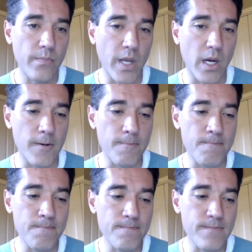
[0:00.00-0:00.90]

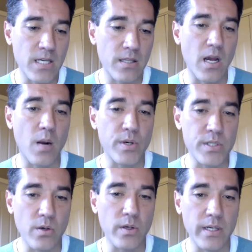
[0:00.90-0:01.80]
the
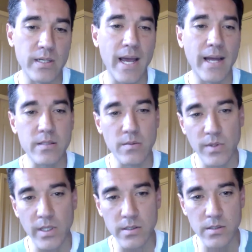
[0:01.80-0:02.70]
opportunity to add some
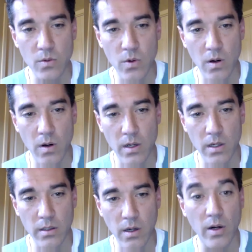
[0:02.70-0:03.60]
things to
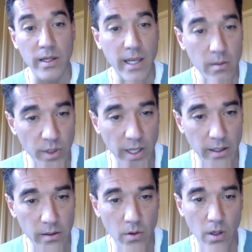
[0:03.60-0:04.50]
our game plan